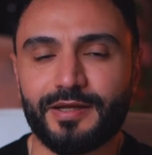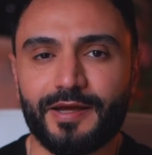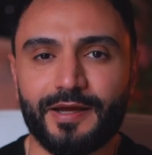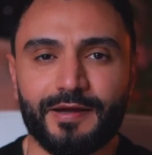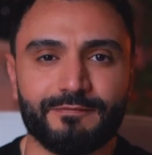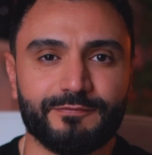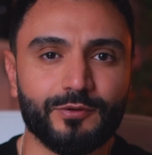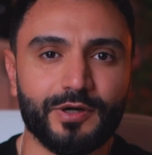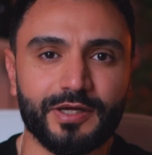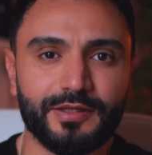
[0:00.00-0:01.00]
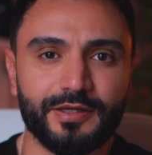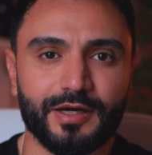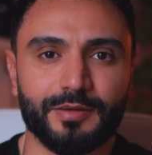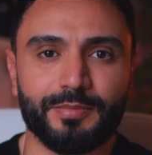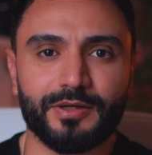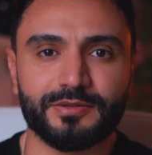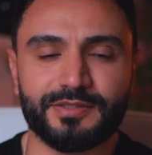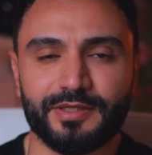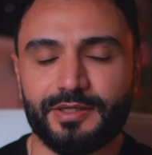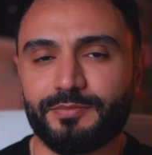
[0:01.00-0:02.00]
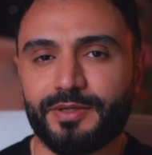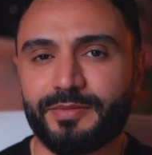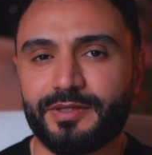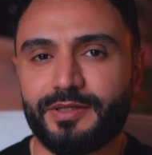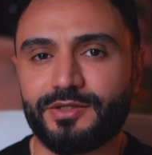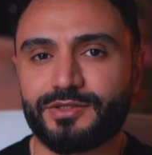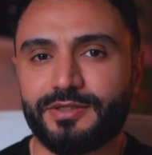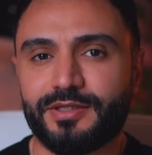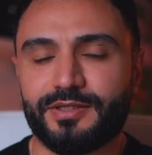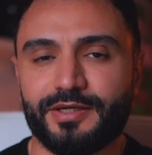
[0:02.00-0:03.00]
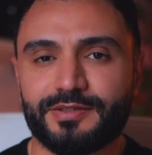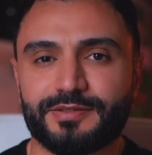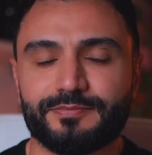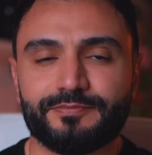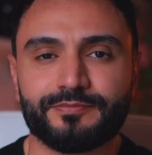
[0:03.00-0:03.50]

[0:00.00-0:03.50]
I have no idea about the implementation details.